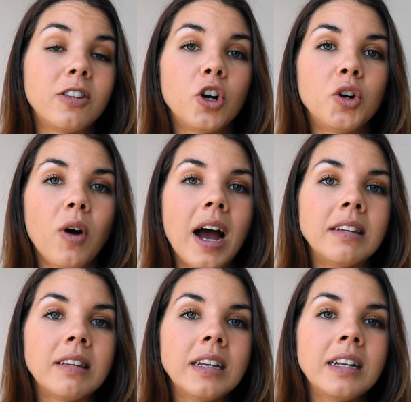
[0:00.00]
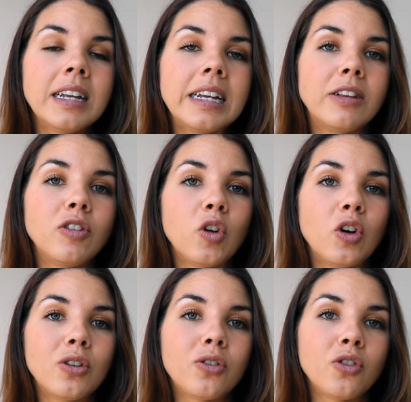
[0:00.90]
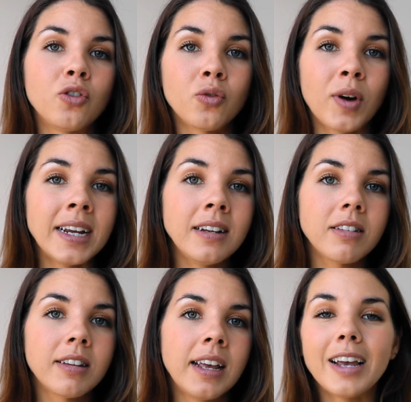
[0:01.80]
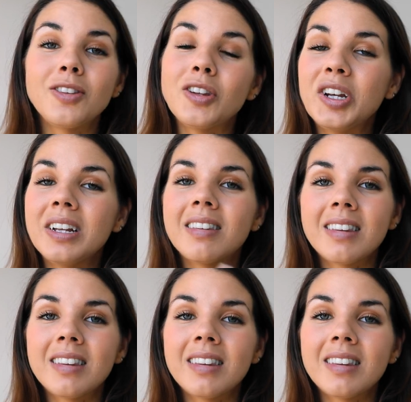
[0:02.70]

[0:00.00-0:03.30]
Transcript: this horizon is not straight. And so you can